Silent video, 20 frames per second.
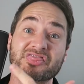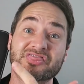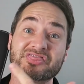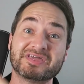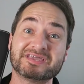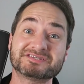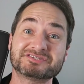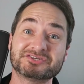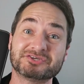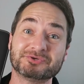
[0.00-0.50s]

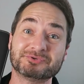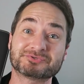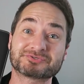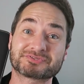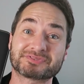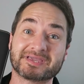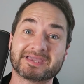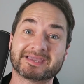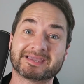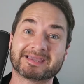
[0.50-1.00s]
This huge
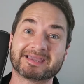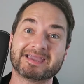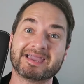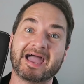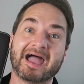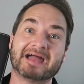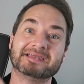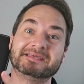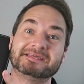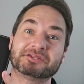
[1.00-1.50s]
thing,
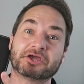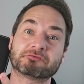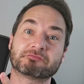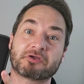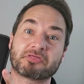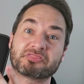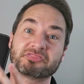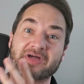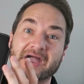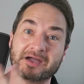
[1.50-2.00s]
I need over
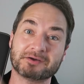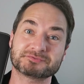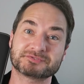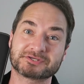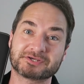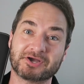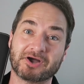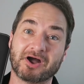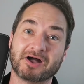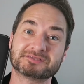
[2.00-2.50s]

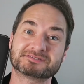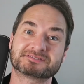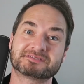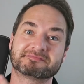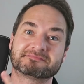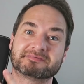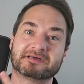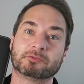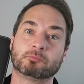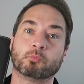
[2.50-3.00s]
1,000 cards to
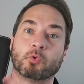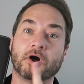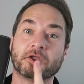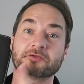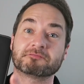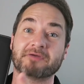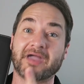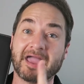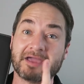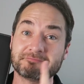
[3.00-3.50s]
fill
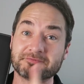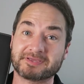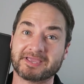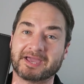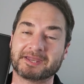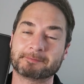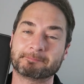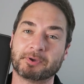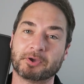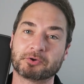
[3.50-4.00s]
one of every
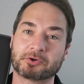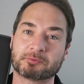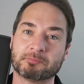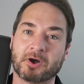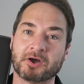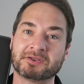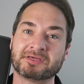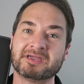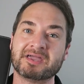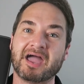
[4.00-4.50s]
kind of
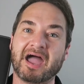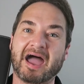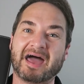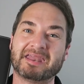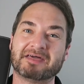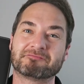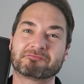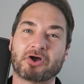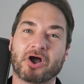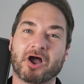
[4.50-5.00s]
Pokemon,
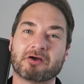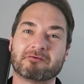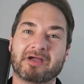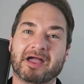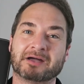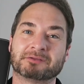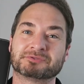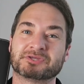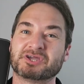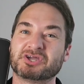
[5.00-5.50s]
and I've got
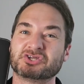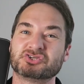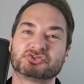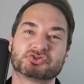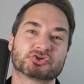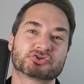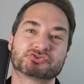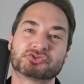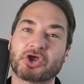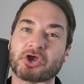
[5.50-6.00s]
around
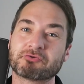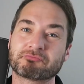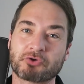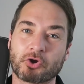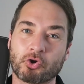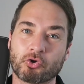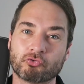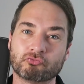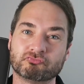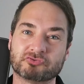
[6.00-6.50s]
just over
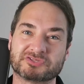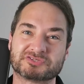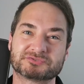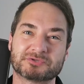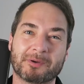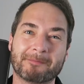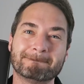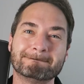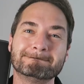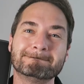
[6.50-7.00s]
100,
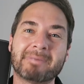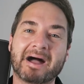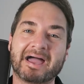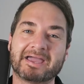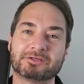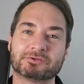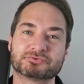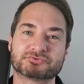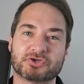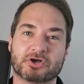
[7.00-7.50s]
so I'm
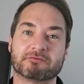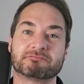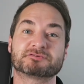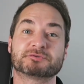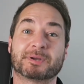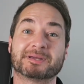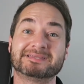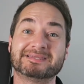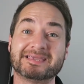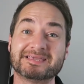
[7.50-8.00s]
miles off.
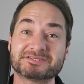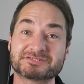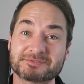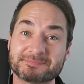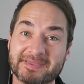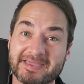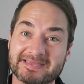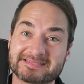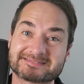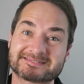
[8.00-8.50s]
So I need
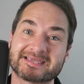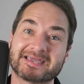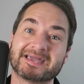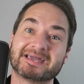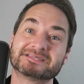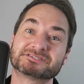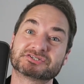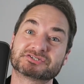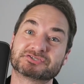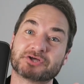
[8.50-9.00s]
some hits
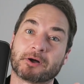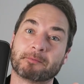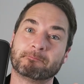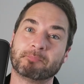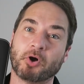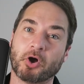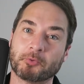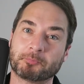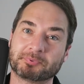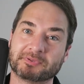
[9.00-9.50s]
to start
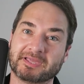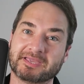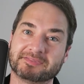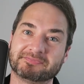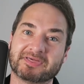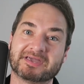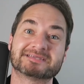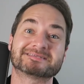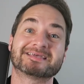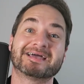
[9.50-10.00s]

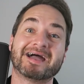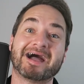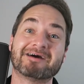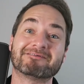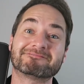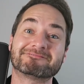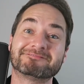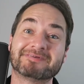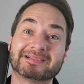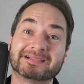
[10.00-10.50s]
populating this
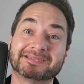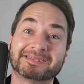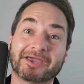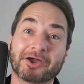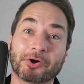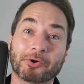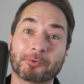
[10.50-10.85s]
and filling it